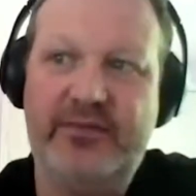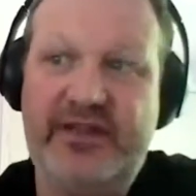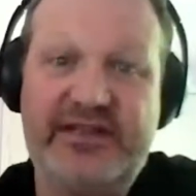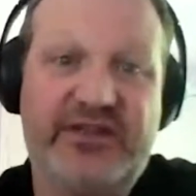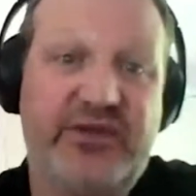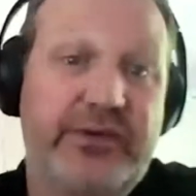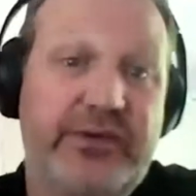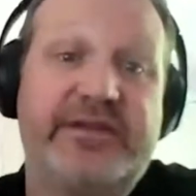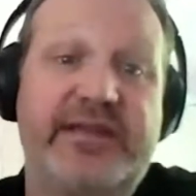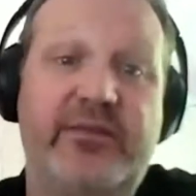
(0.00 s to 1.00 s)
These
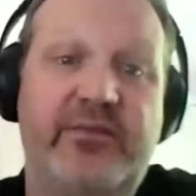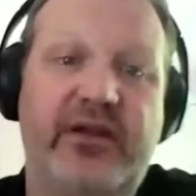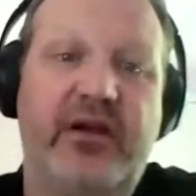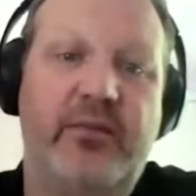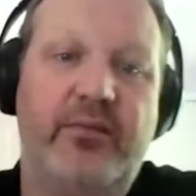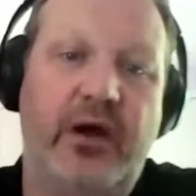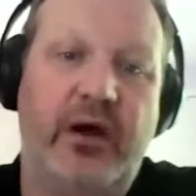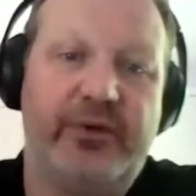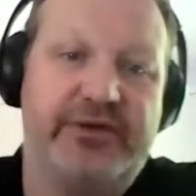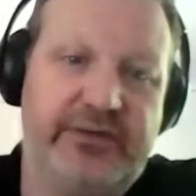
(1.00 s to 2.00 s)
tools then become
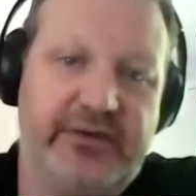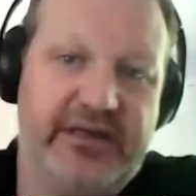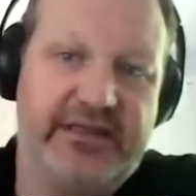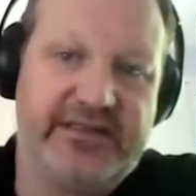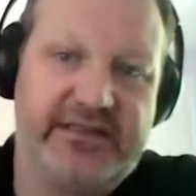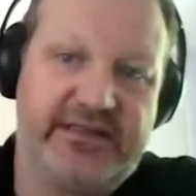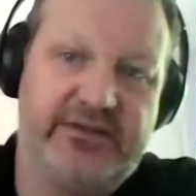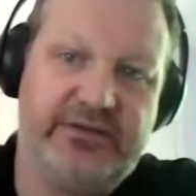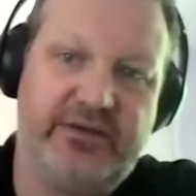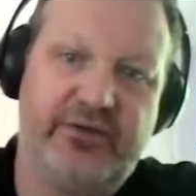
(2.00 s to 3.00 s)
opportunities
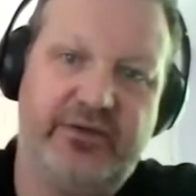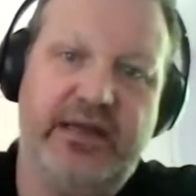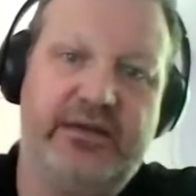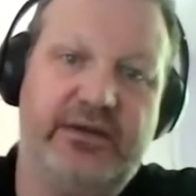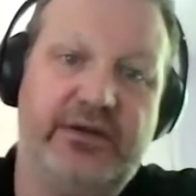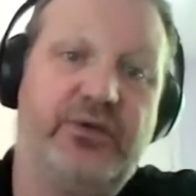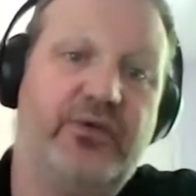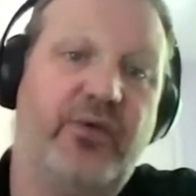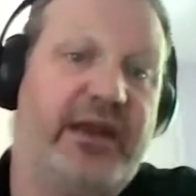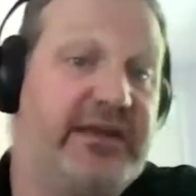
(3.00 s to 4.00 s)
to create new
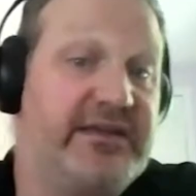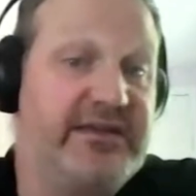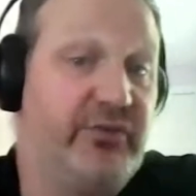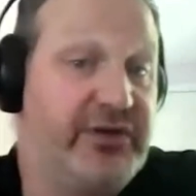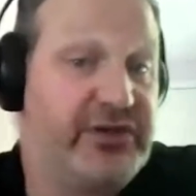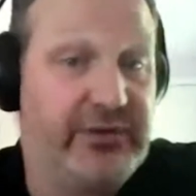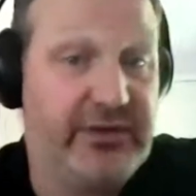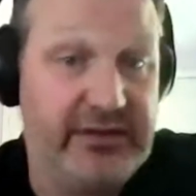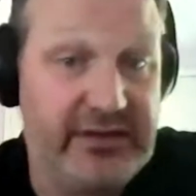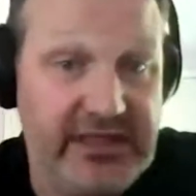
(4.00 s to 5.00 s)
ways in which you
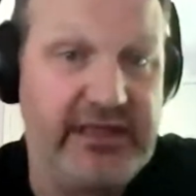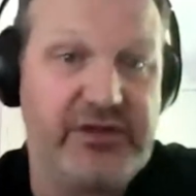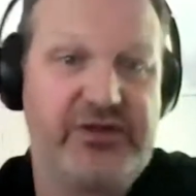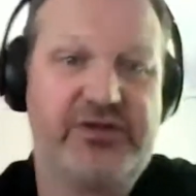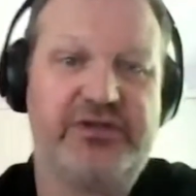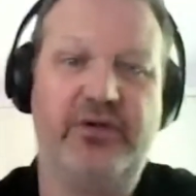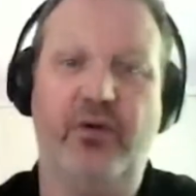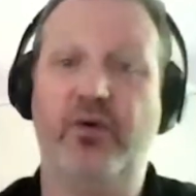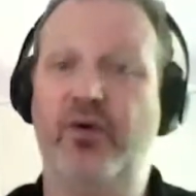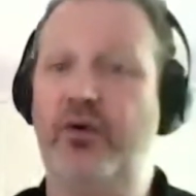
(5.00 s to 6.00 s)
can teach
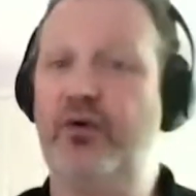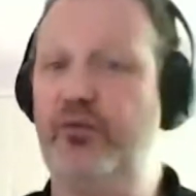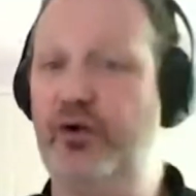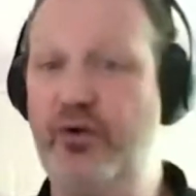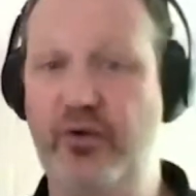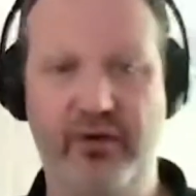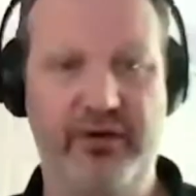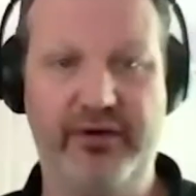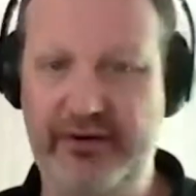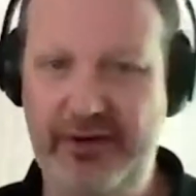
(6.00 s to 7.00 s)
or
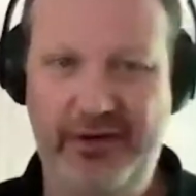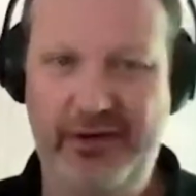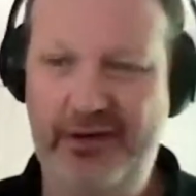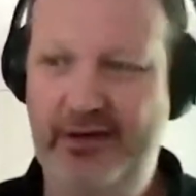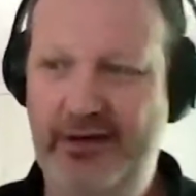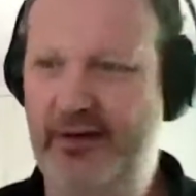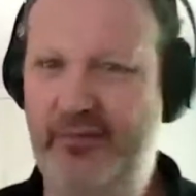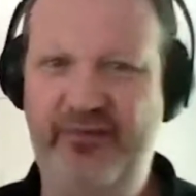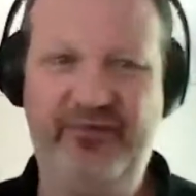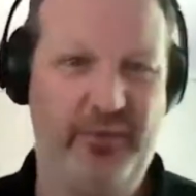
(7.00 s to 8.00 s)
record
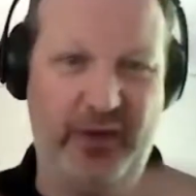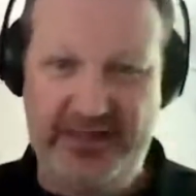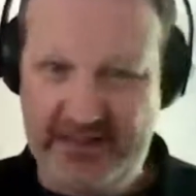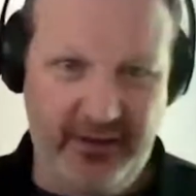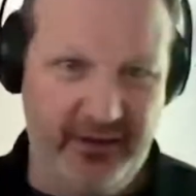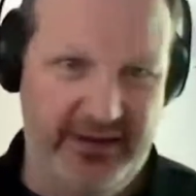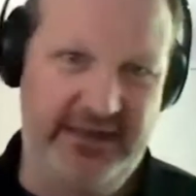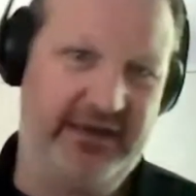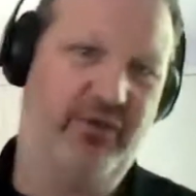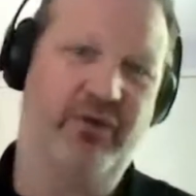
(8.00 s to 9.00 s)
for
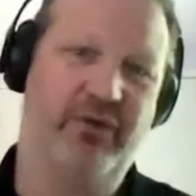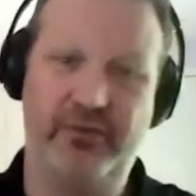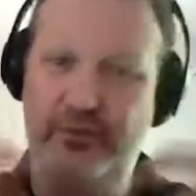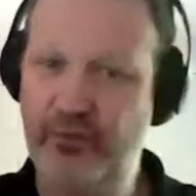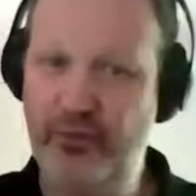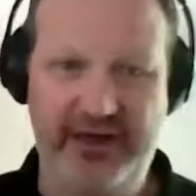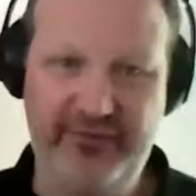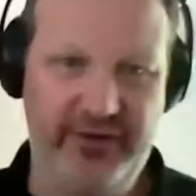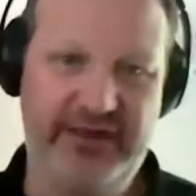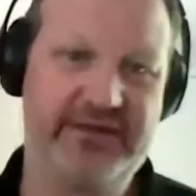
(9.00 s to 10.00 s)
posterity or
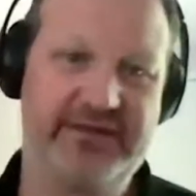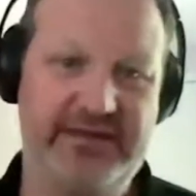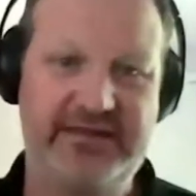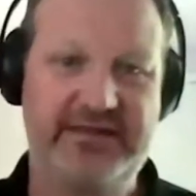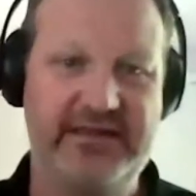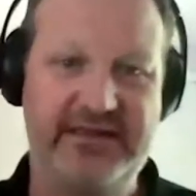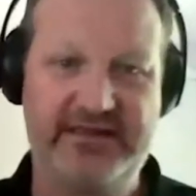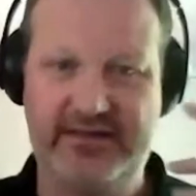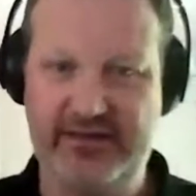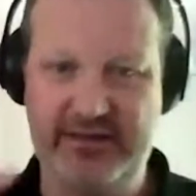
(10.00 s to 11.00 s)
whatever it is.
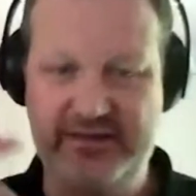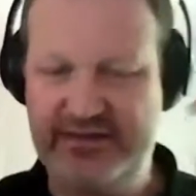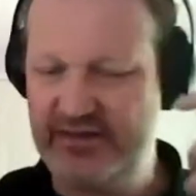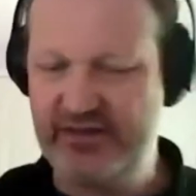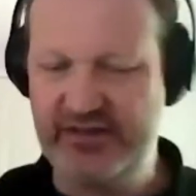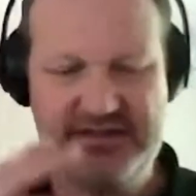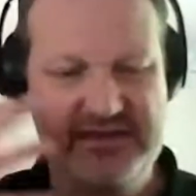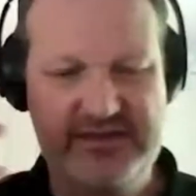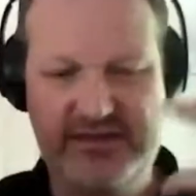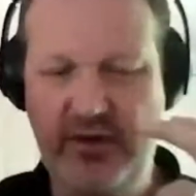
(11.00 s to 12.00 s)
There's just
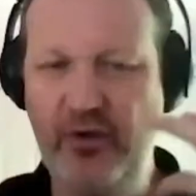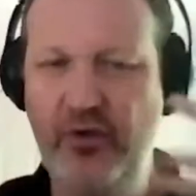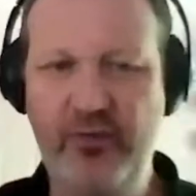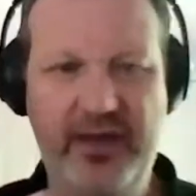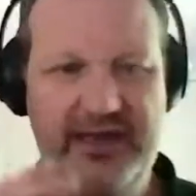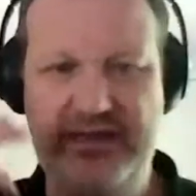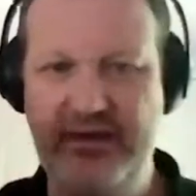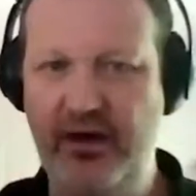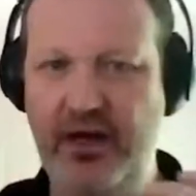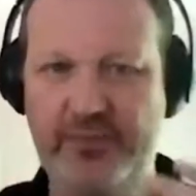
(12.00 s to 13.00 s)
so so many
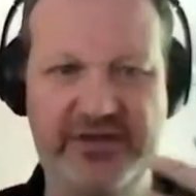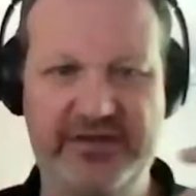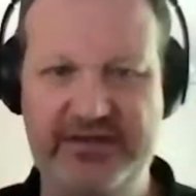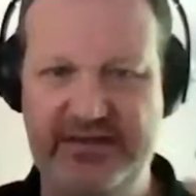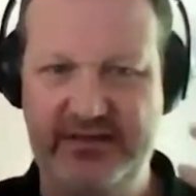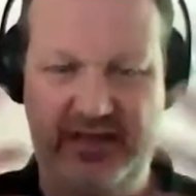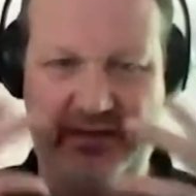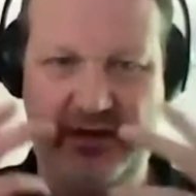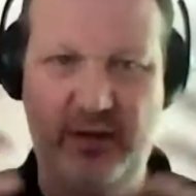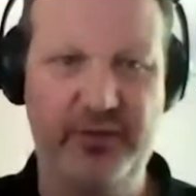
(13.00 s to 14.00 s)
options
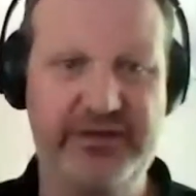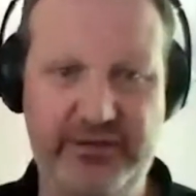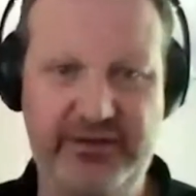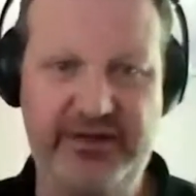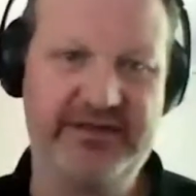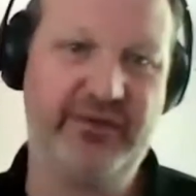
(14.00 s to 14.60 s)
and opportunities